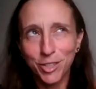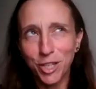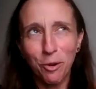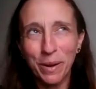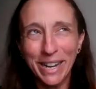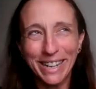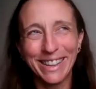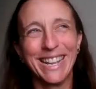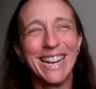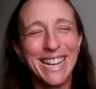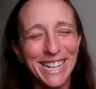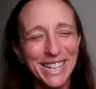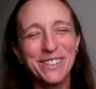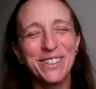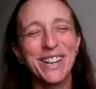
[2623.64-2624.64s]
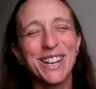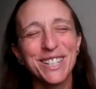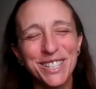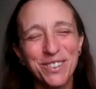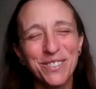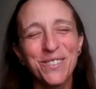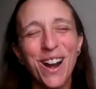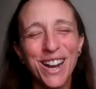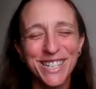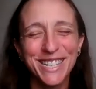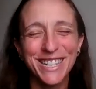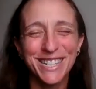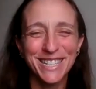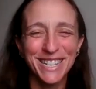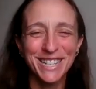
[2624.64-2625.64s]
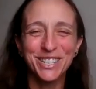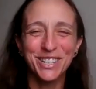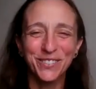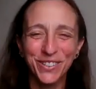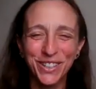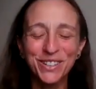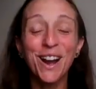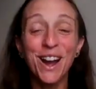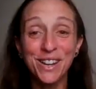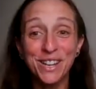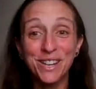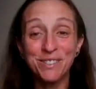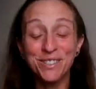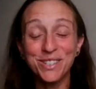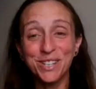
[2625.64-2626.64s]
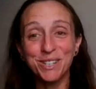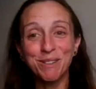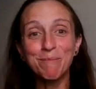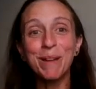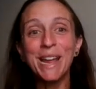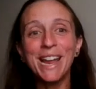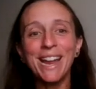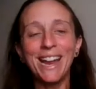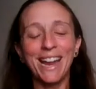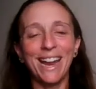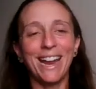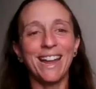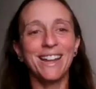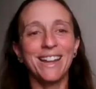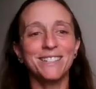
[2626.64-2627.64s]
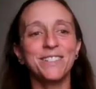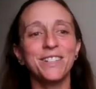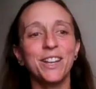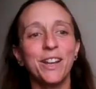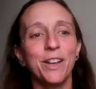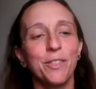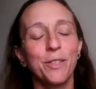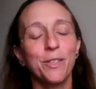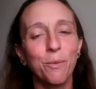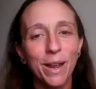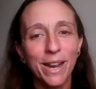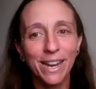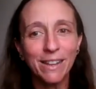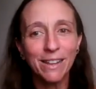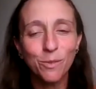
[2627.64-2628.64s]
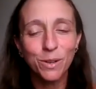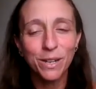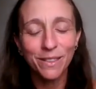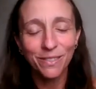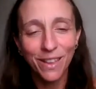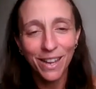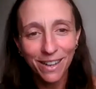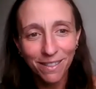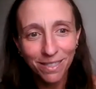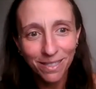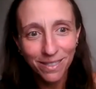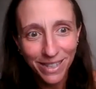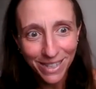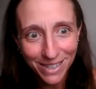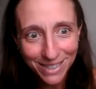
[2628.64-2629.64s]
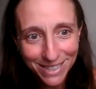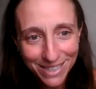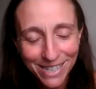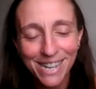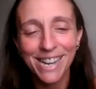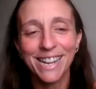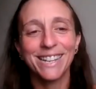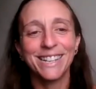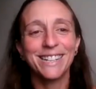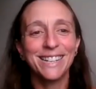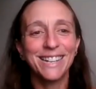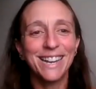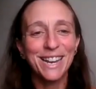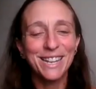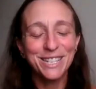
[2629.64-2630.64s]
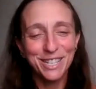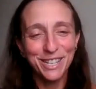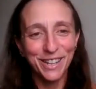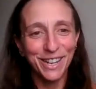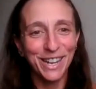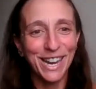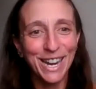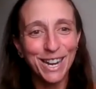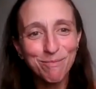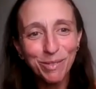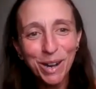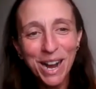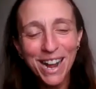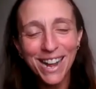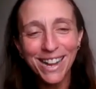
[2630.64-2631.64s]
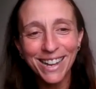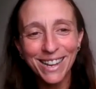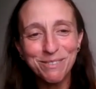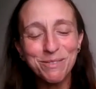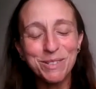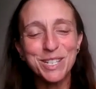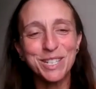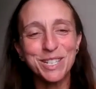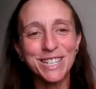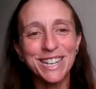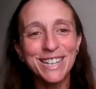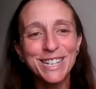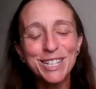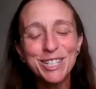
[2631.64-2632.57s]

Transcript: showing, you can also watch this interview on YouTube, and the way Lauren like leaned in to the camera was